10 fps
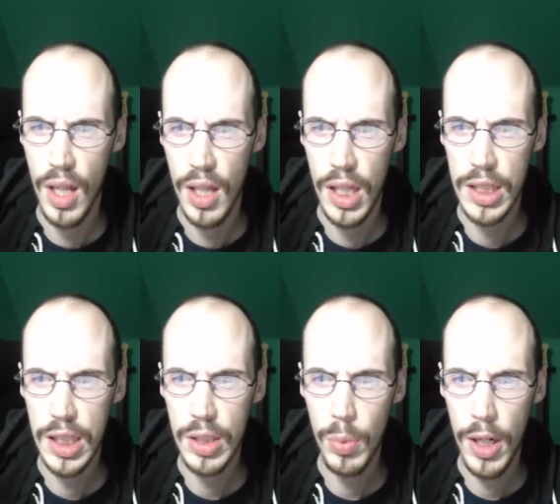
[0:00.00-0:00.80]
The
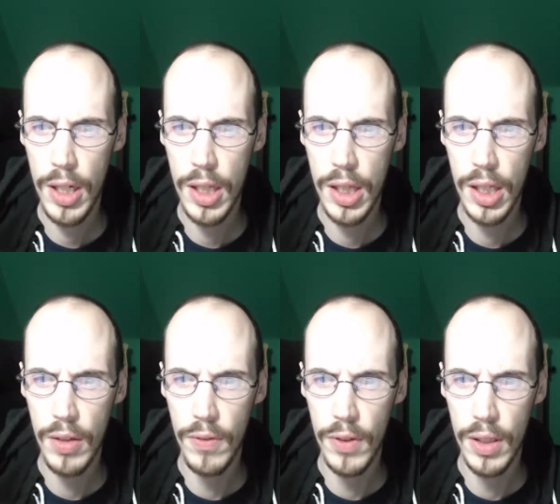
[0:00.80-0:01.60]
easiest way to think
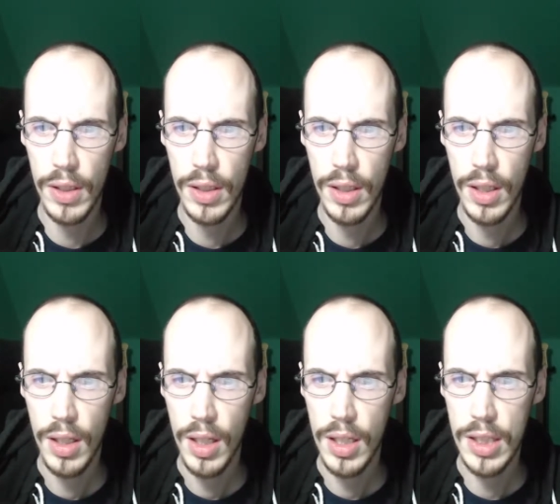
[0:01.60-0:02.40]
of it
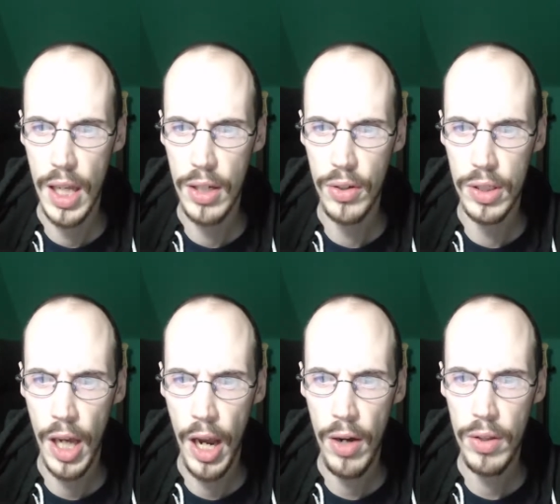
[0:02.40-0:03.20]
is that your
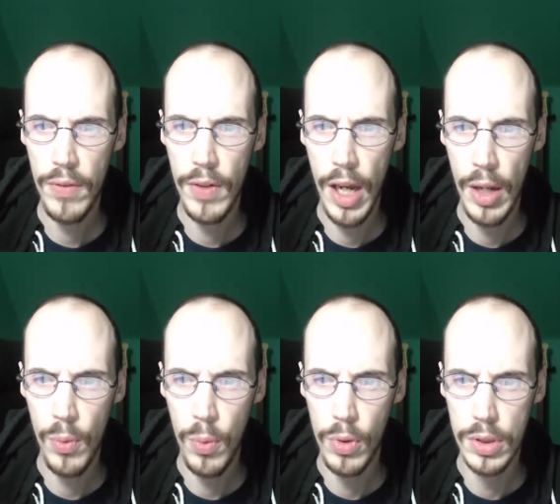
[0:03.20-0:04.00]
entire living
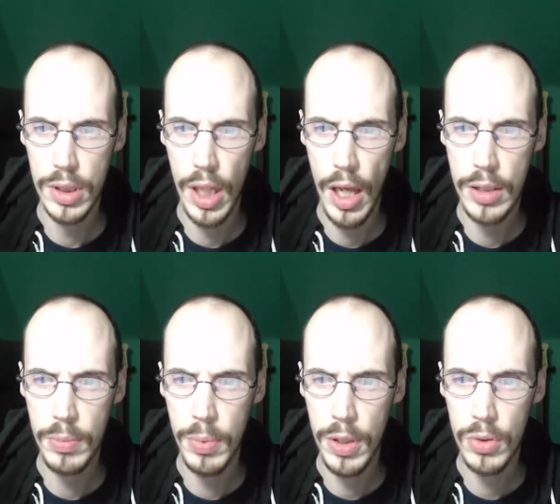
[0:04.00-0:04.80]
headquarters has
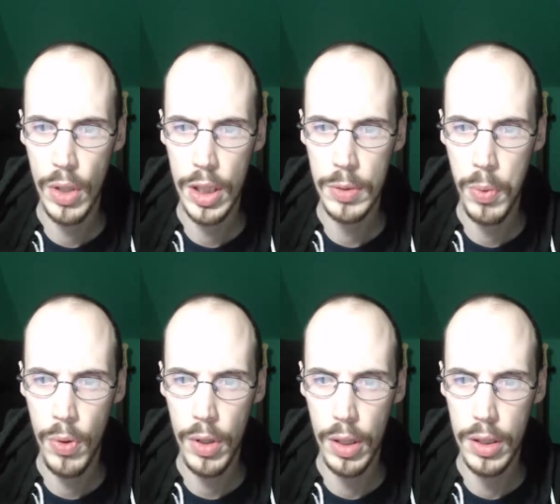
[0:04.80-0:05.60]
been
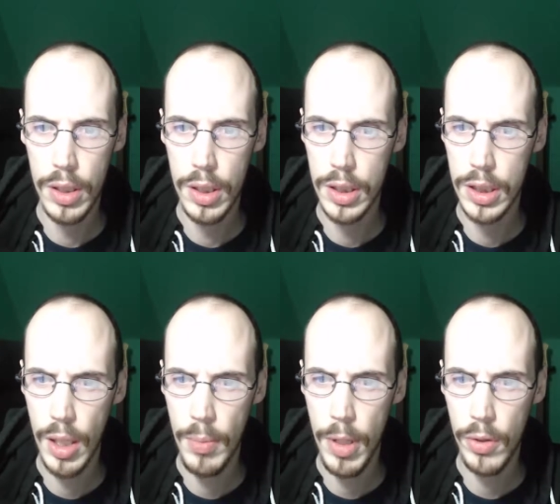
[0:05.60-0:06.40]
transported to
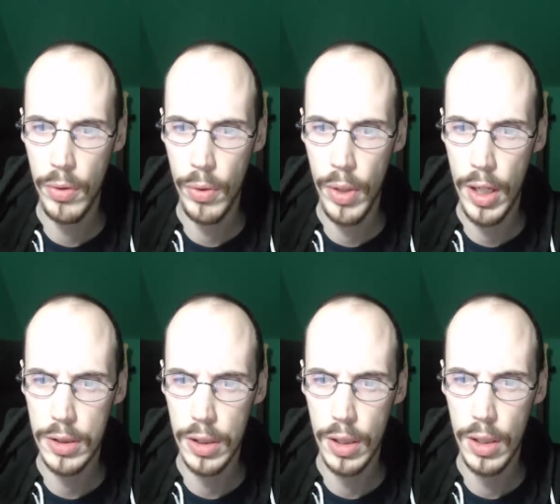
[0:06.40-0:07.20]
some other
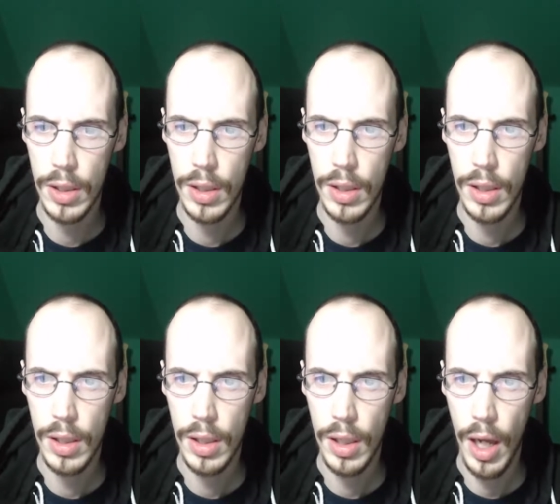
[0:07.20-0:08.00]
location.
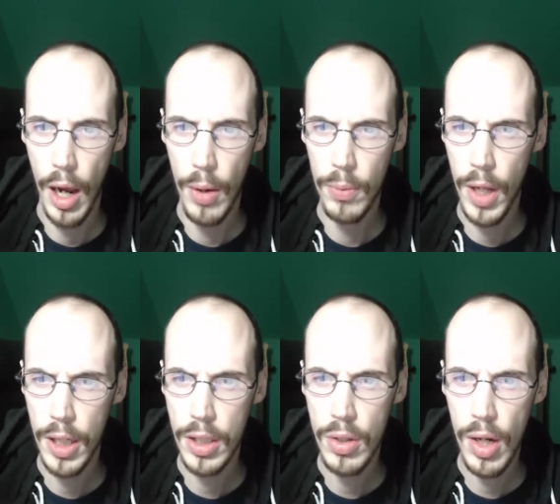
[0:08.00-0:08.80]
I'd
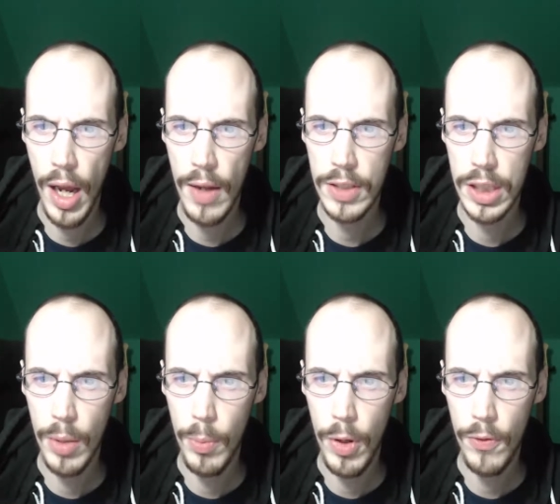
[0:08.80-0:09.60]
like you to have
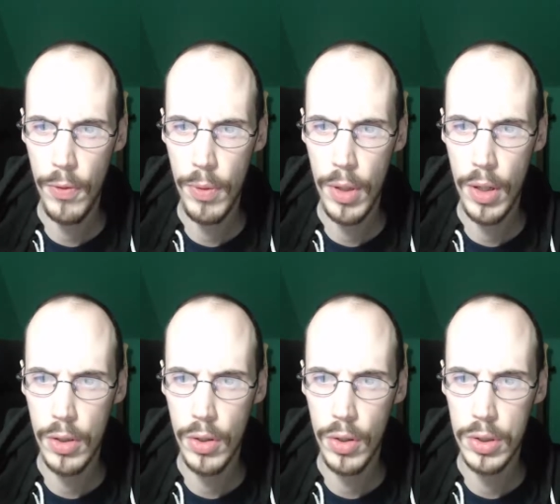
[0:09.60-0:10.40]
someone from the
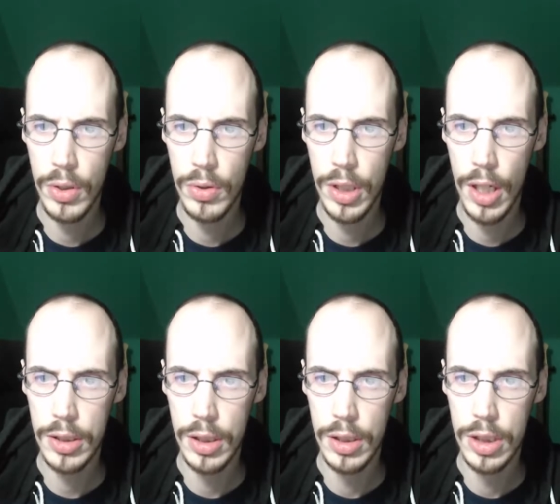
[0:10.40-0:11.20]
Hunter
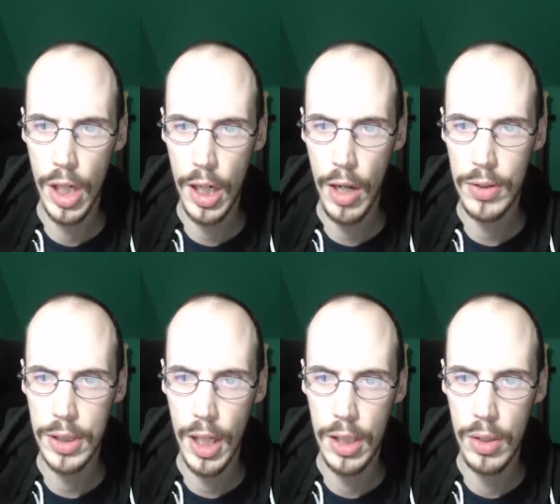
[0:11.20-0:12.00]
Association check
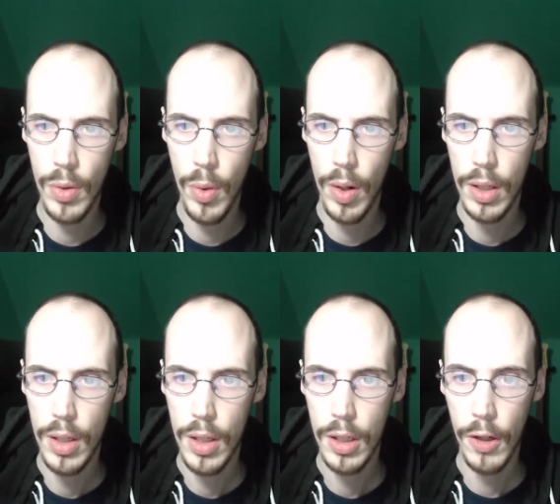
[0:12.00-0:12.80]
outside the door
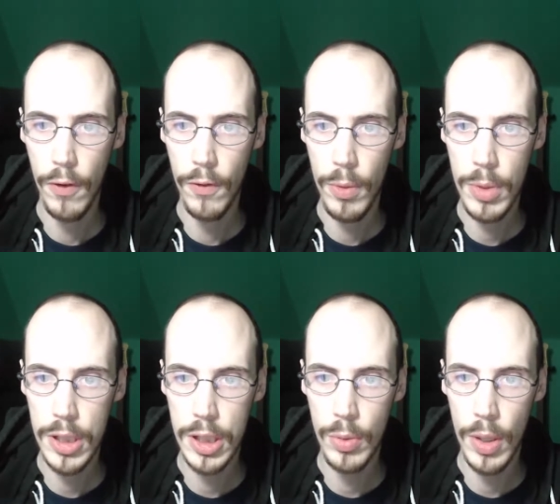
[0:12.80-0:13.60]
to confirm the
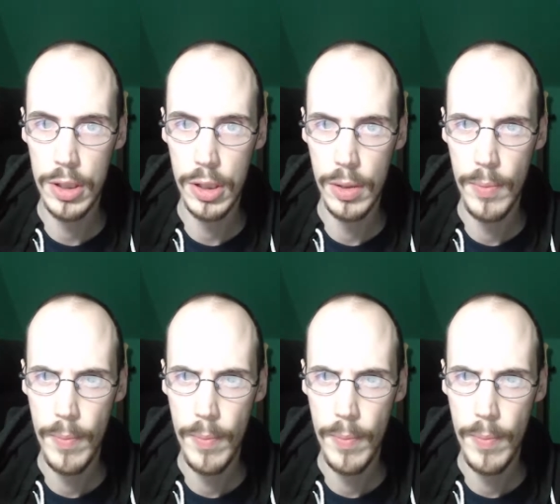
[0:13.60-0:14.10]
situation.